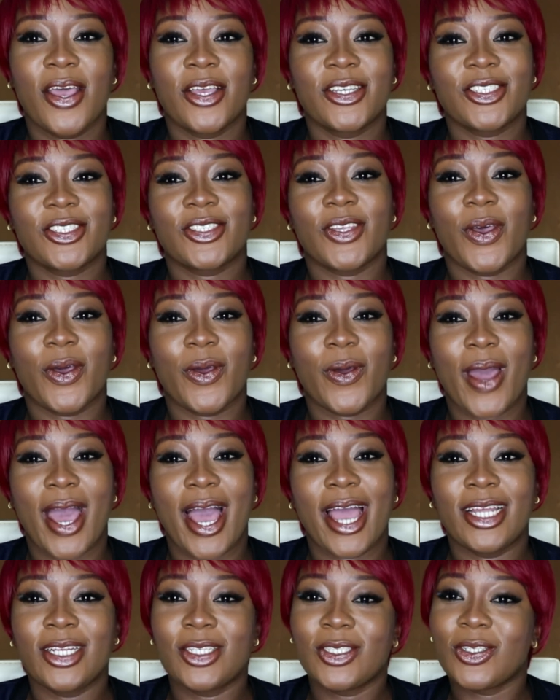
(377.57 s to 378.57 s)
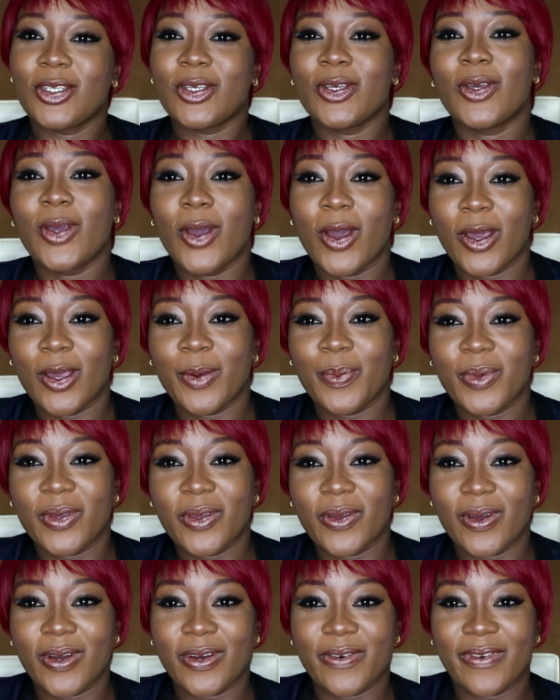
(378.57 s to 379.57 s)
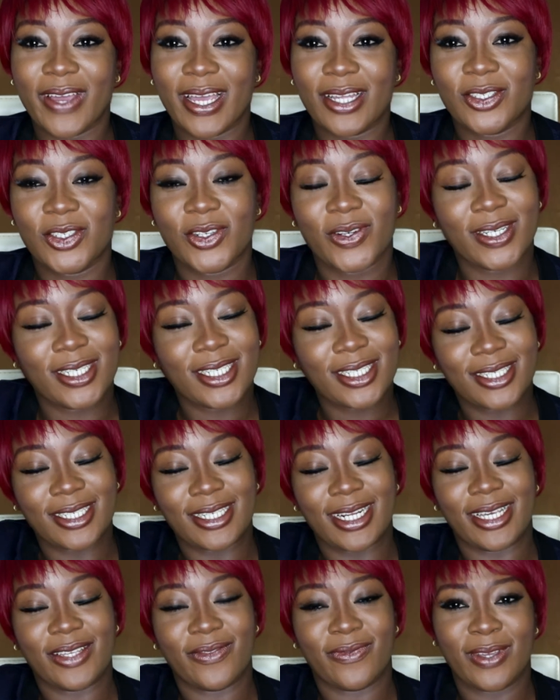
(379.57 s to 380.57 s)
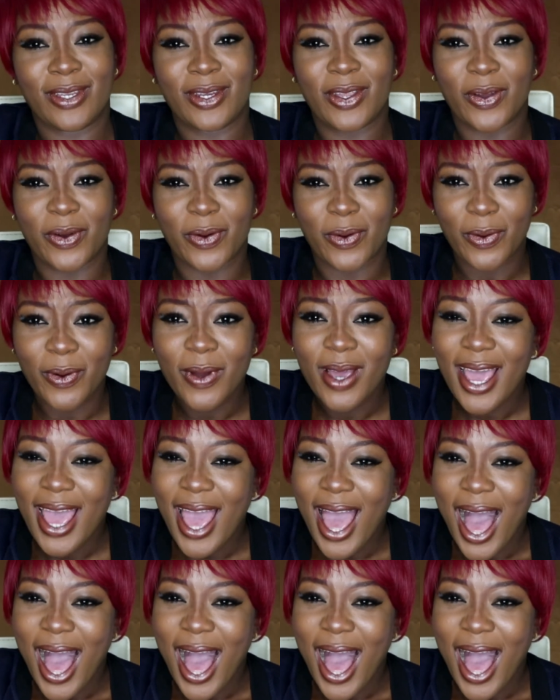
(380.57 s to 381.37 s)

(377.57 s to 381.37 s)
so I do hope you have enjoyed today's video